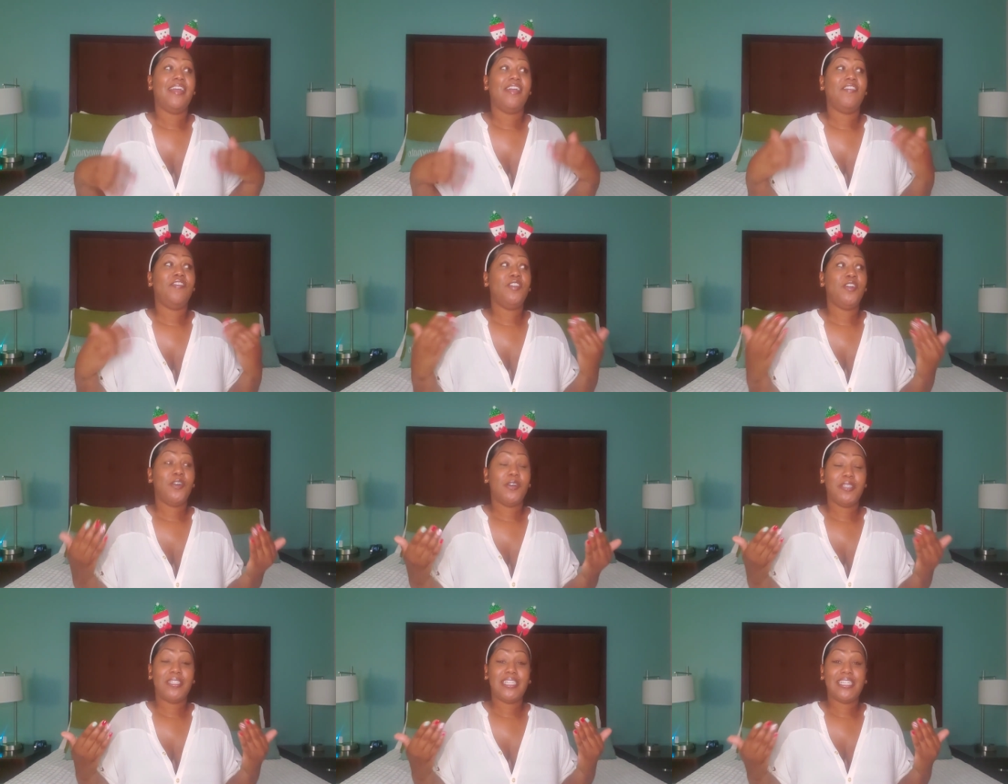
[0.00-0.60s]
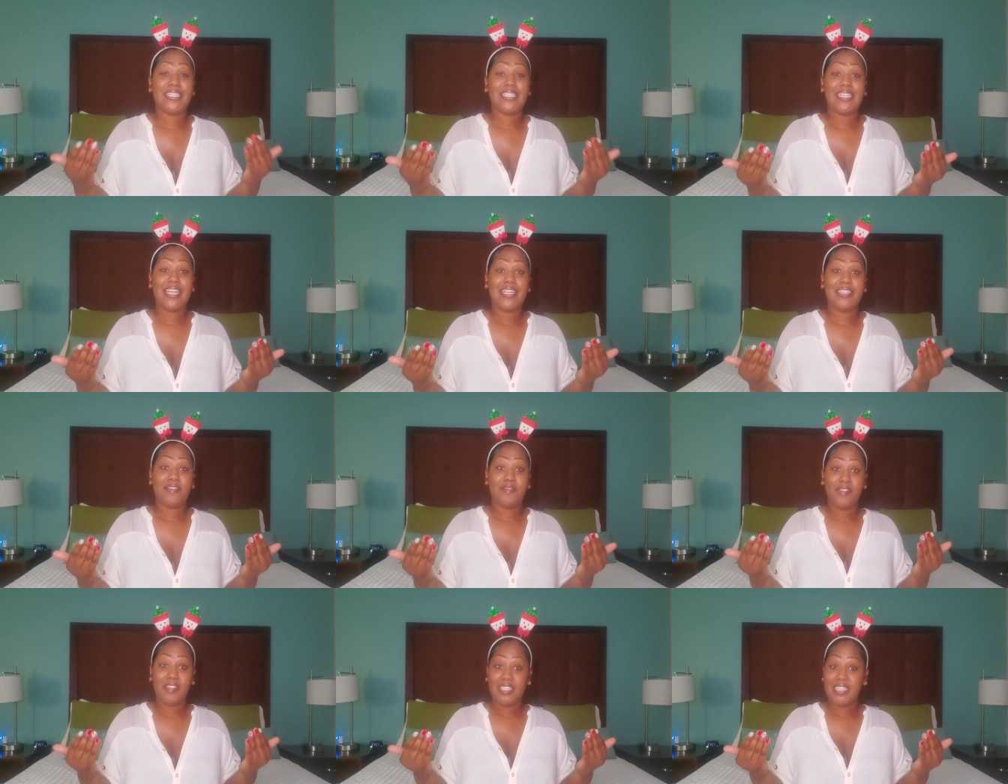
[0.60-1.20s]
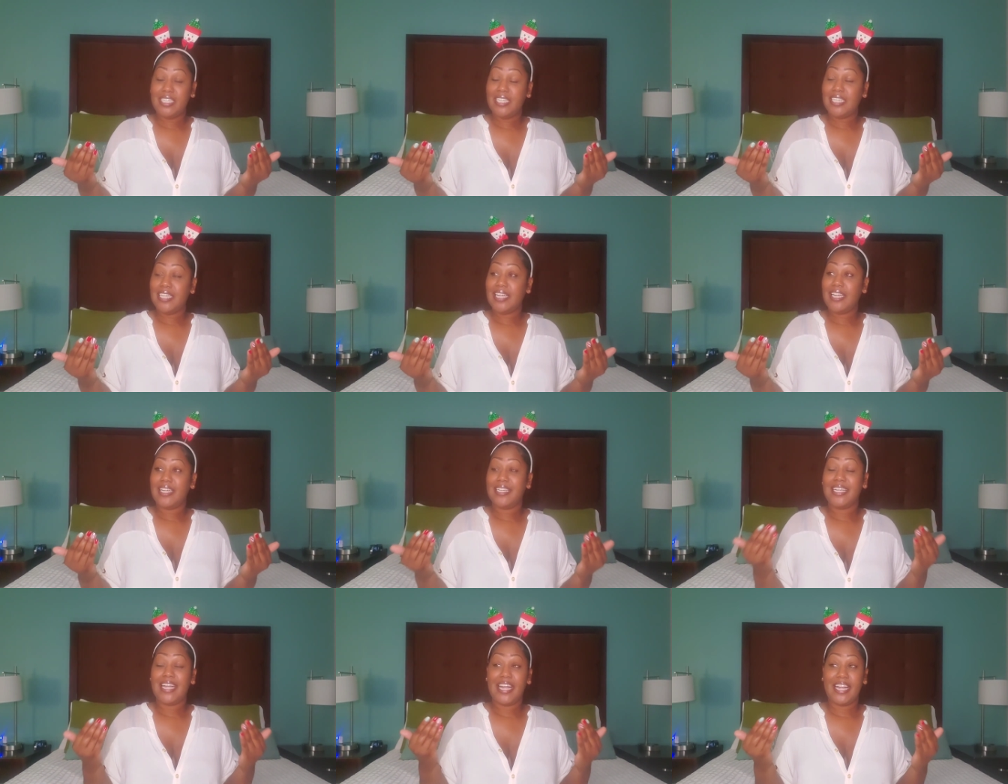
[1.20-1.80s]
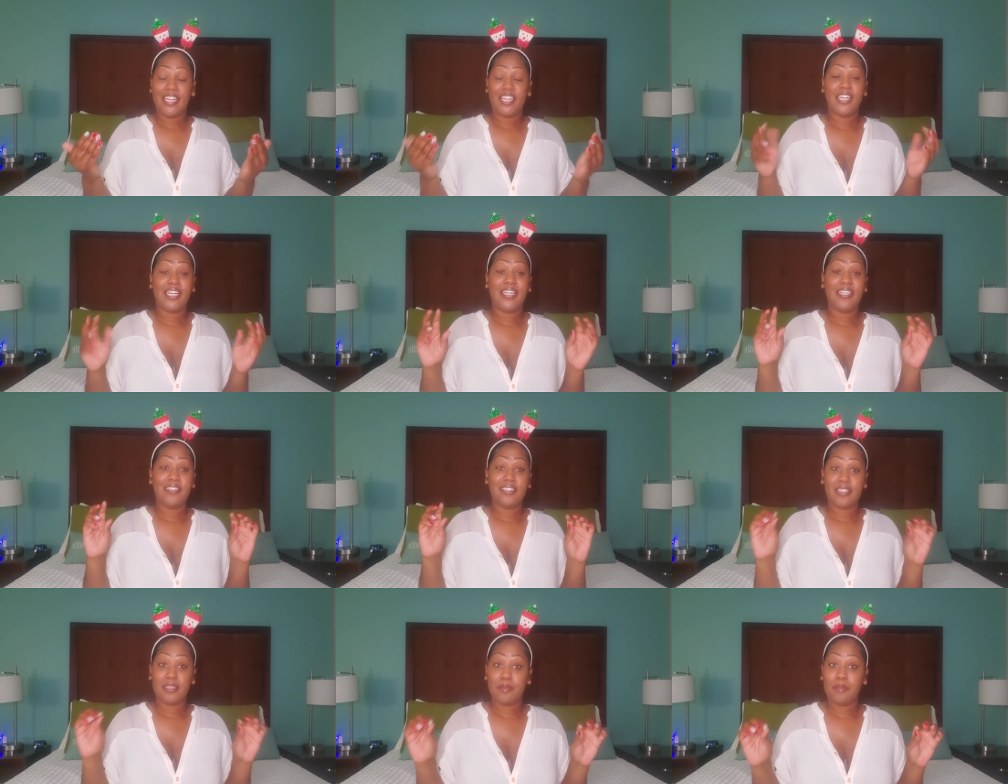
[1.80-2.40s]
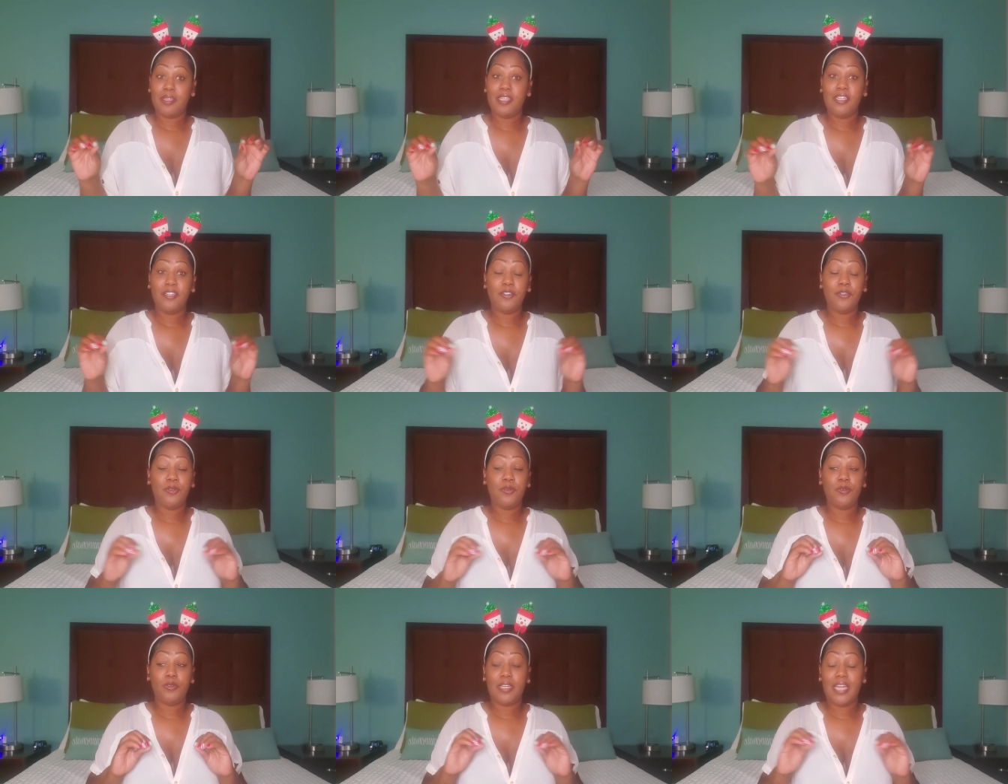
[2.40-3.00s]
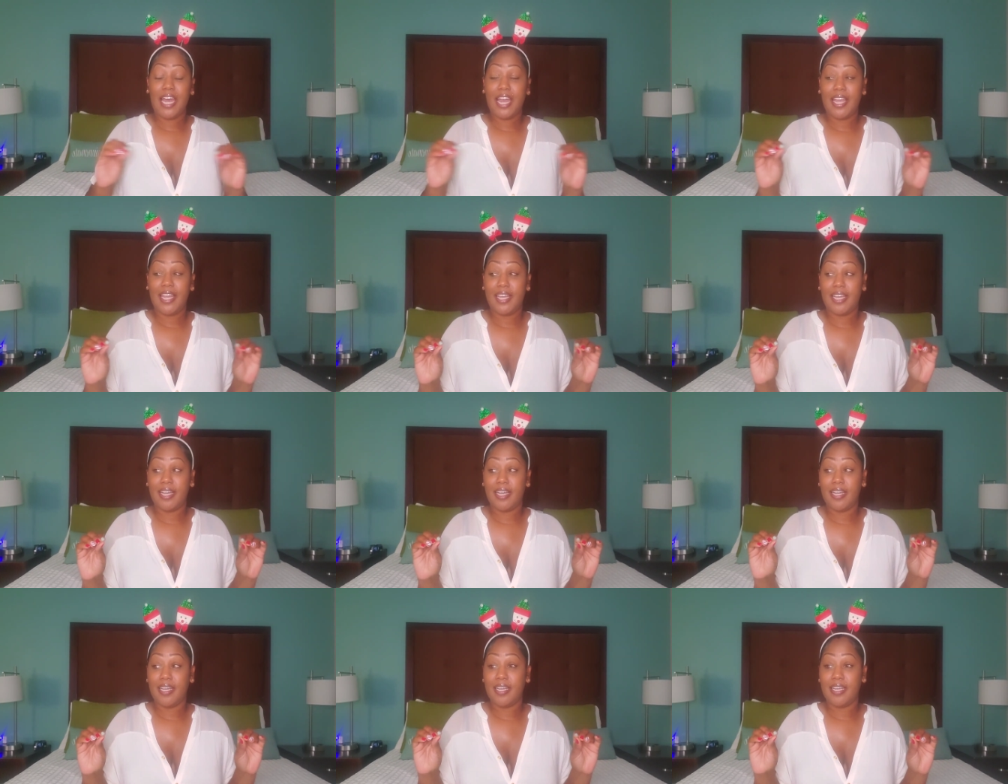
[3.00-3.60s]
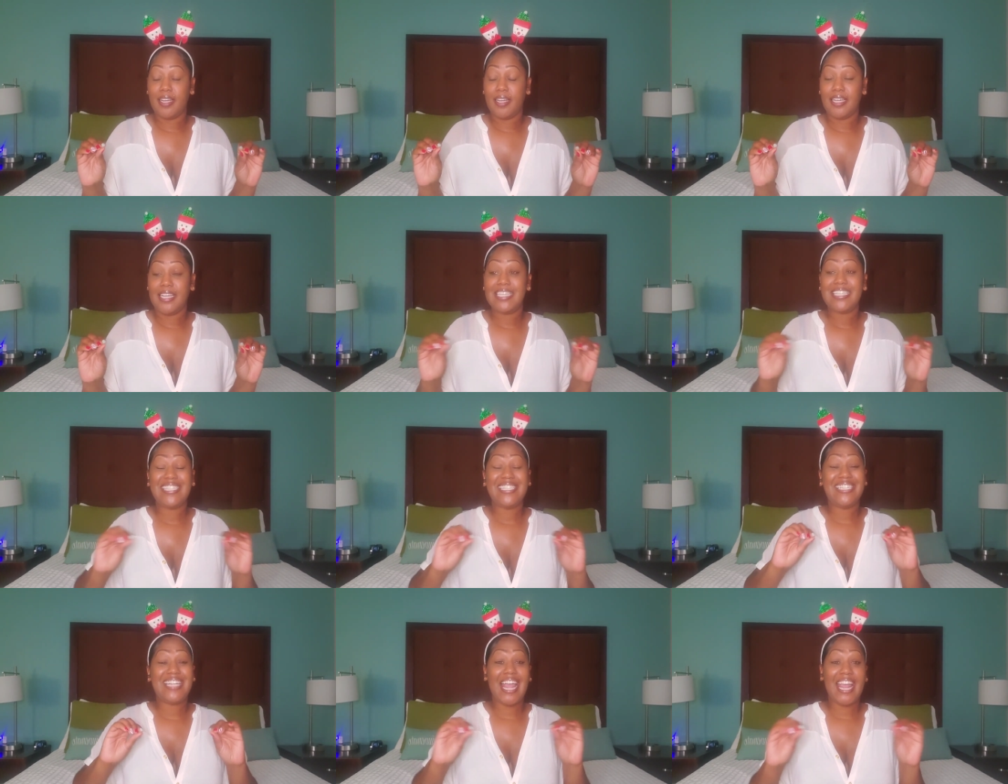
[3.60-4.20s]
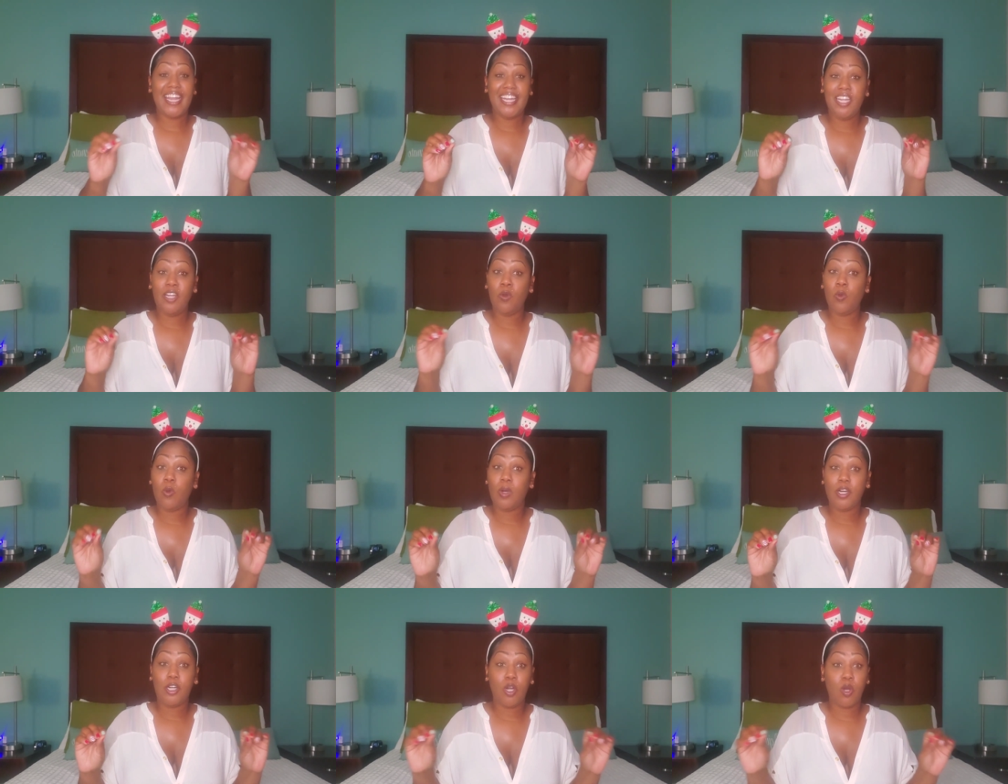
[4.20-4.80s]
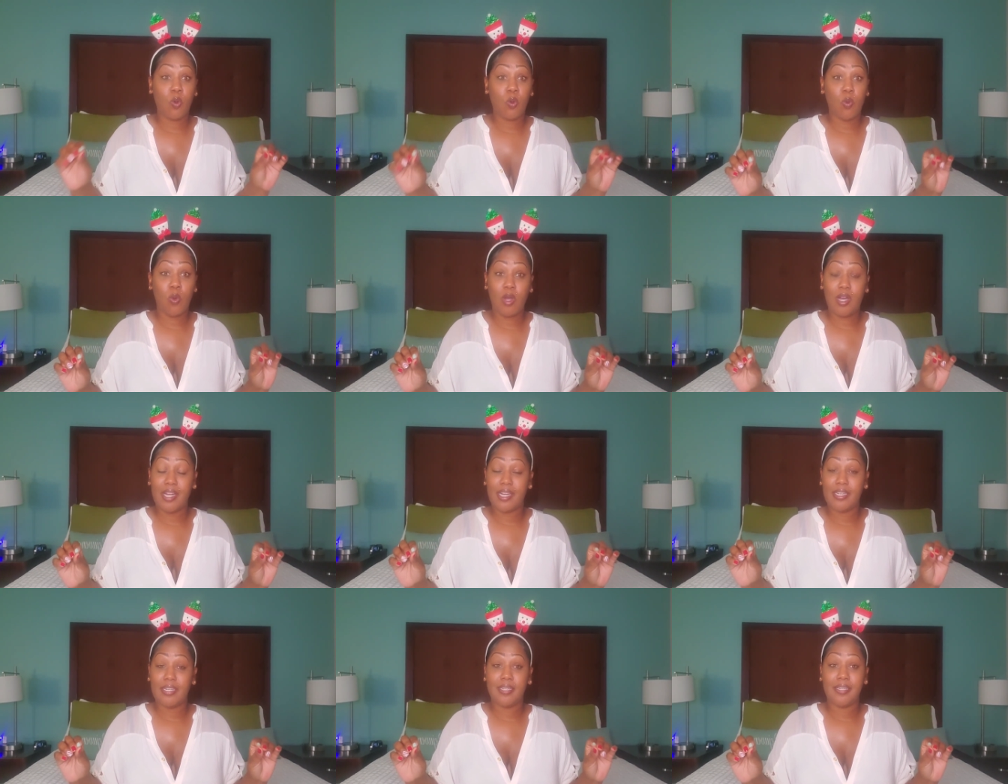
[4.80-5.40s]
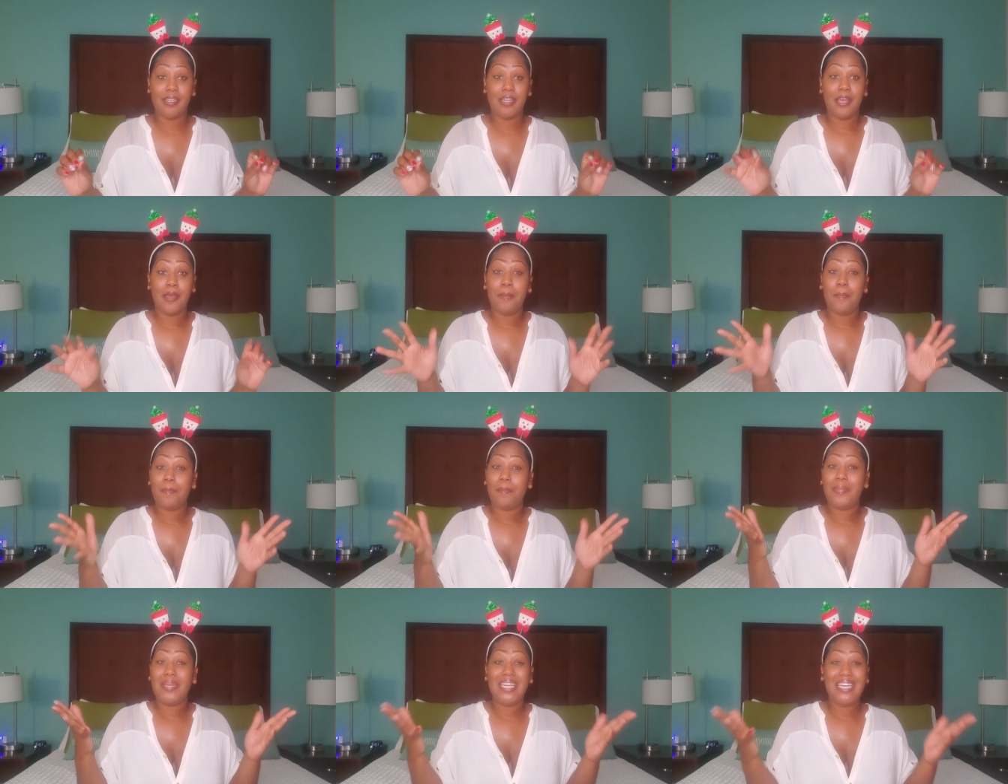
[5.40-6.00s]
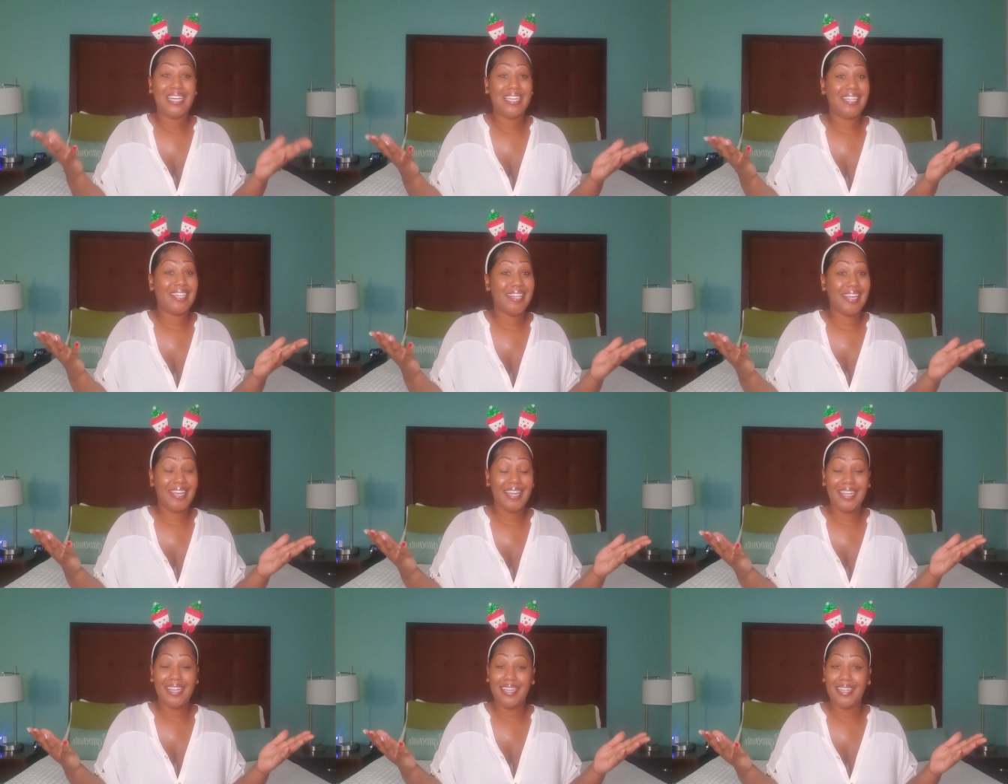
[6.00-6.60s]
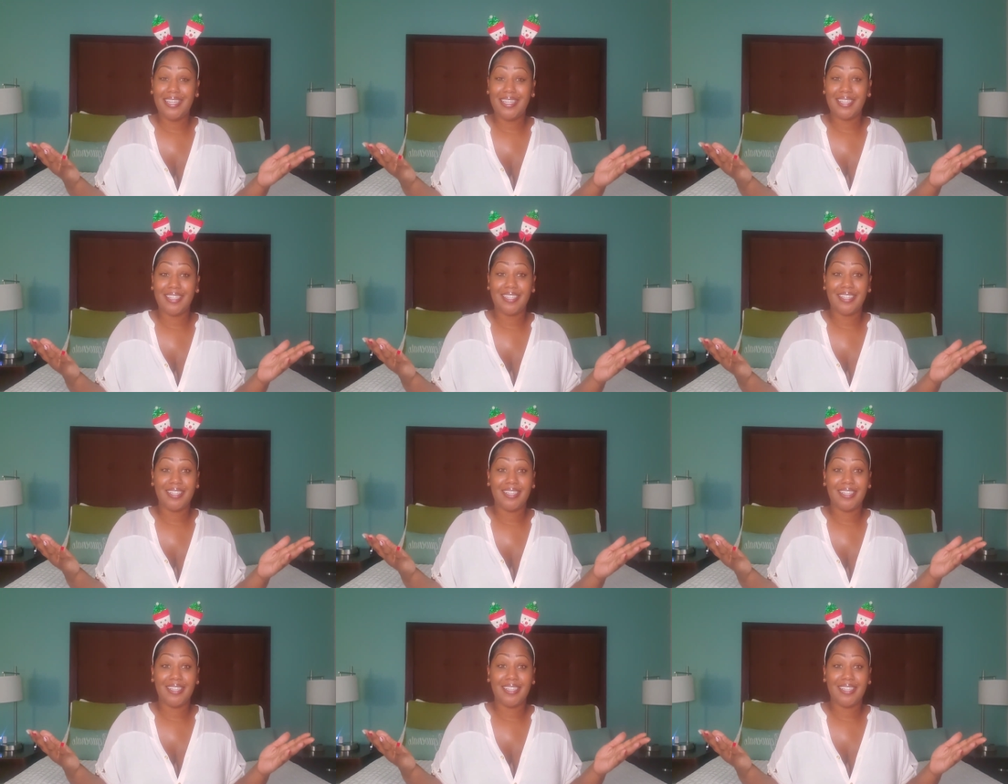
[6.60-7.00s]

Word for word: If you're going to successfully date, there's some little, like, it's dating one on one. Be clean.